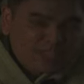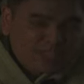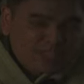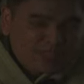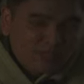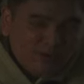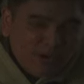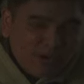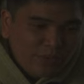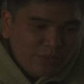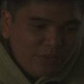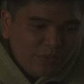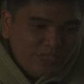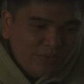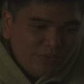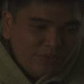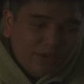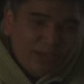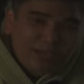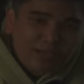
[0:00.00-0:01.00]
that you've
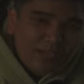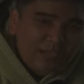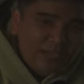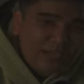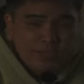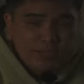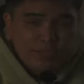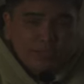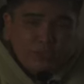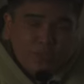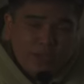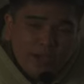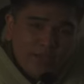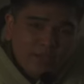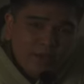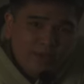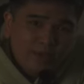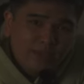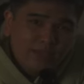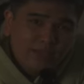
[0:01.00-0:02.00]
always wanted. So do I
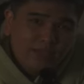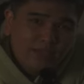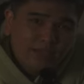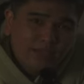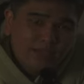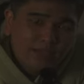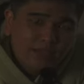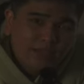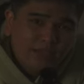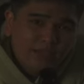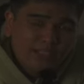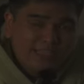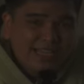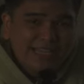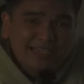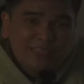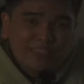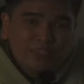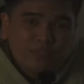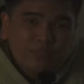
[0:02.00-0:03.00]
recommend
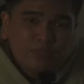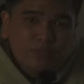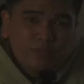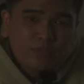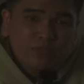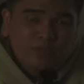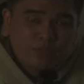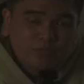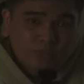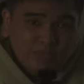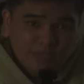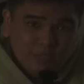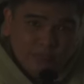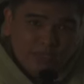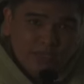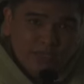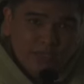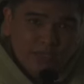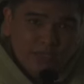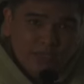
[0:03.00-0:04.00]
Dehancer Pro for
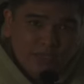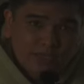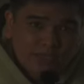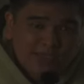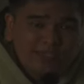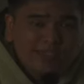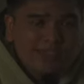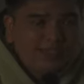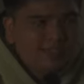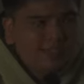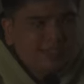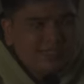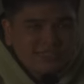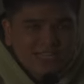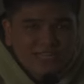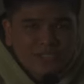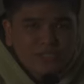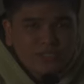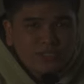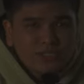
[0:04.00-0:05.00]
filmmakers? It's
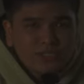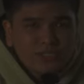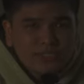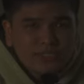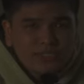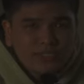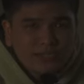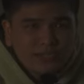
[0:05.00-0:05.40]
actually,